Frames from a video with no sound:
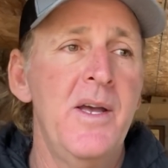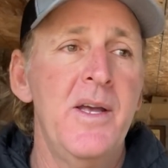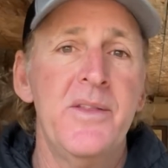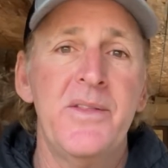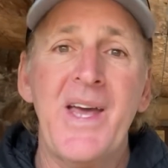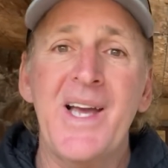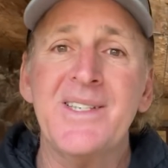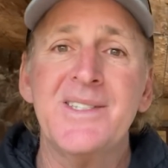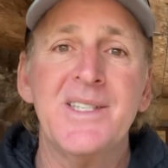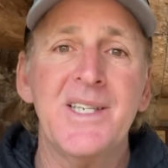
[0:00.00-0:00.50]

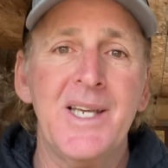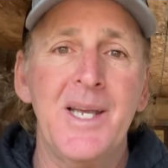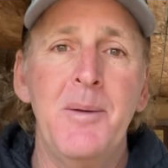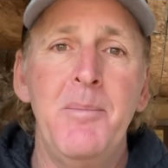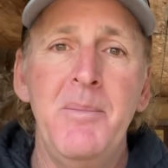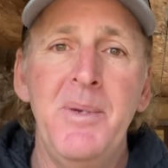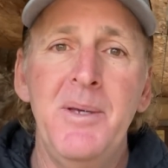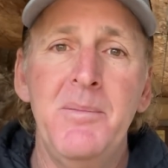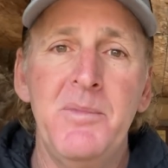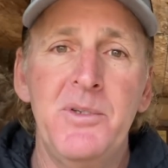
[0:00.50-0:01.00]
That's the
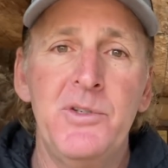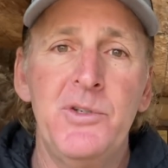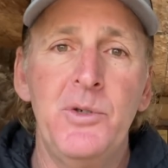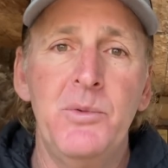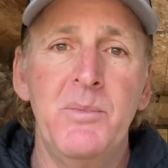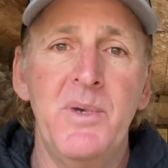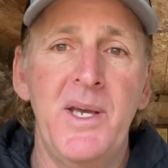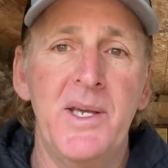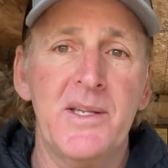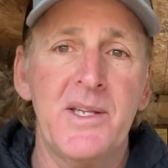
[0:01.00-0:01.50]
commitment you
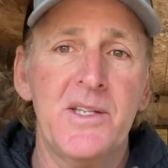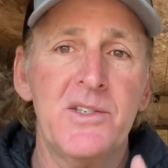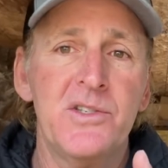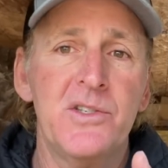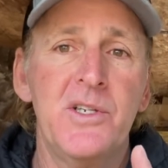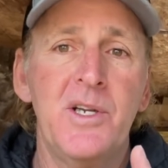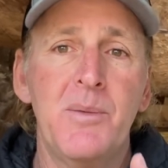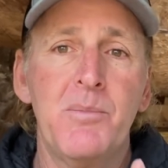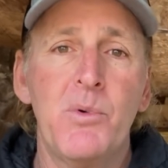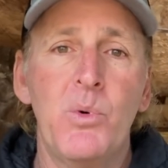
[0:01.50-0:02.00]
make. That's the
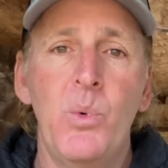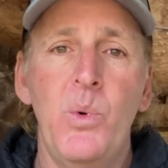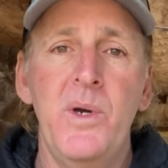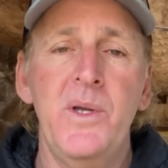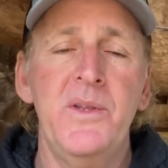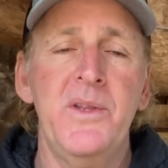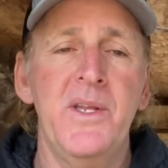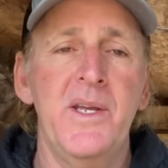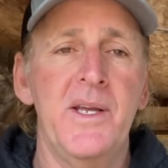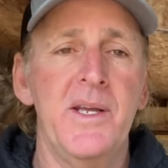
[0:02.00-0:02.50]
number
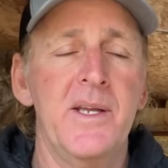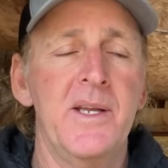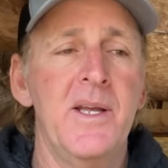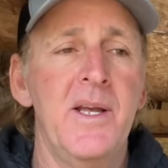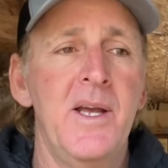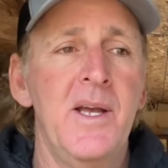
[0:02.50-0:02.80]
one thing.